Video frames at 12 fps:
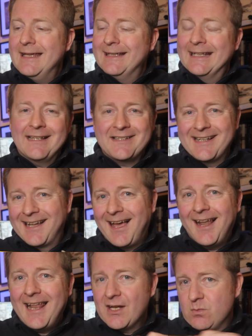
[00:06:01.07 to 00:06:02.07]
that doesn't
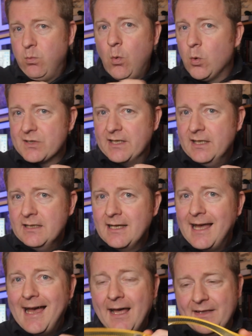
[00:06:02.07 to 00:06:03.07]
collect water,
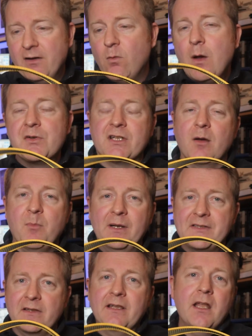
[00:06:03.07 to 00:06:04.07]
and they're a Welsh company,
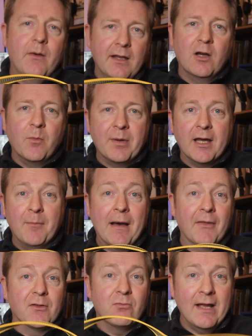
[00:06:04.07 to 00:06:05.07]
so they know a little bit
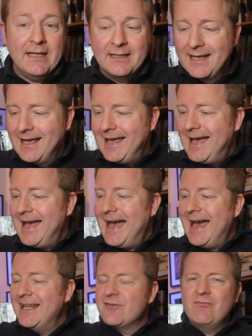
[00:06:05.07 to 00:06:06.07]
about the rain,
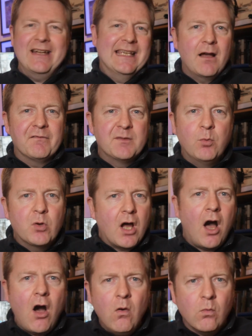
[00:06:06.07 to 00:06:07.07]
and it's really comfortable to
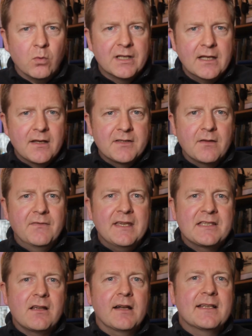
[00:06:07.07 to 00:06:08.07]
hold. So
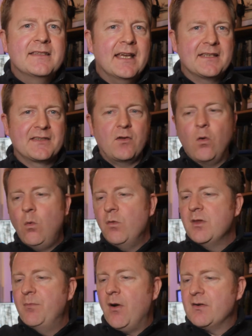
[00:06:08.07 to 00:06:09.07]
this kind of ticks all
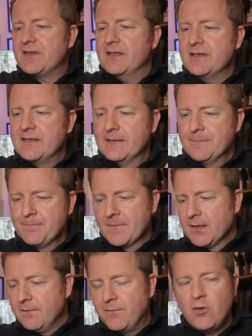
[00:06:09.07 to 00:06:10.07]
the boxes
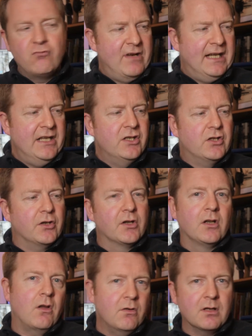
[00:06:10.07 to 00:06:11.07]
for a really good
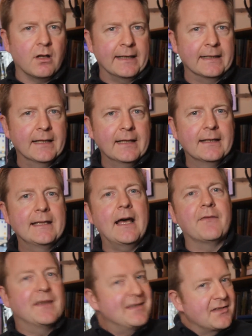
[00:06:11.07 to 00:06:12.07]
long line. Now
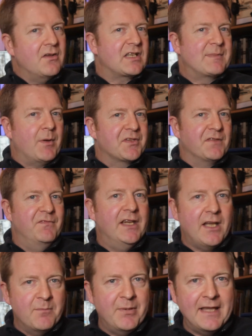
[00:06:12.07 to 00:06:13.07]
this is not a sponsored
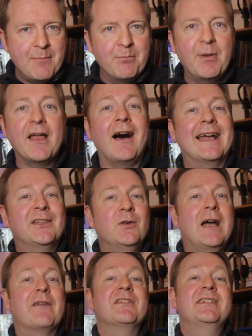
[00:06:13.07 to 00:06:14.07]
video by them, but I do
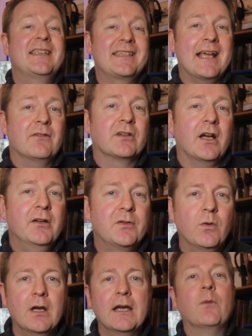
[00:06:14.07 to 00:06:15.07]
have a discount code
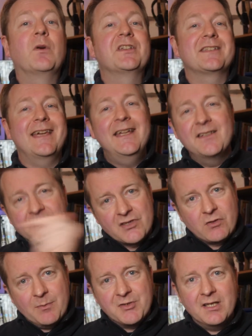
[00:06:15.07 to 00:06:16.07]
which is in the
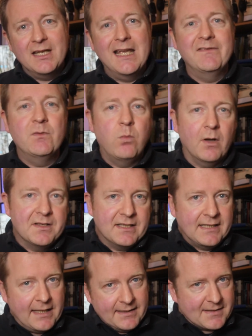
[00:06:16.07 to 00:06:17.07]
description if you wanted to
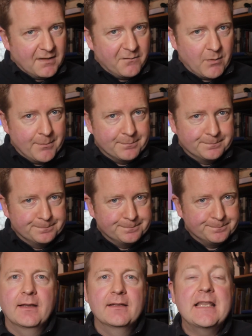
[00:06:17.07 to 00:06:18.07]
get yourself one.
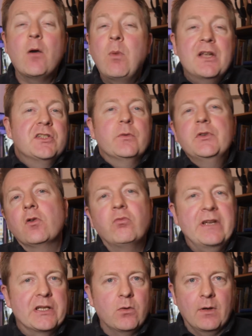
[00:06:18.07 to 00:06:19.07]
Now when doing your
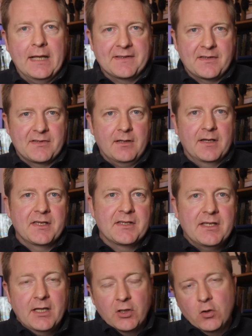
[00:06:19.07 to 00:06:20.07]
recall
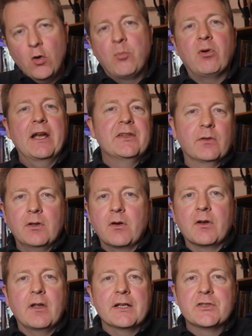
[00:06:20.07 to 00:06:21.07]
exercises, incorporating your
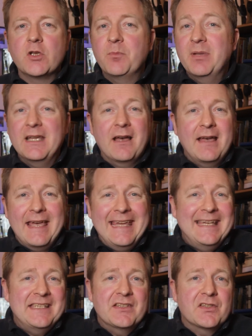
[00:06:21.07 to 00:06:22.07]
long line should be
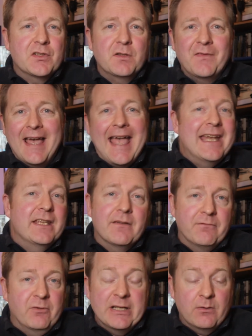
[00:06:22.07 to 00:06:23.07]
easy to do for any
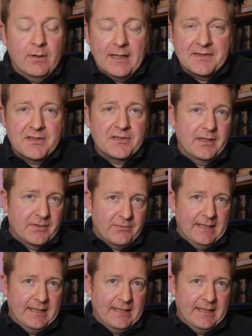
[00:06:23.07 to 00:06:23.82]
of recall exercise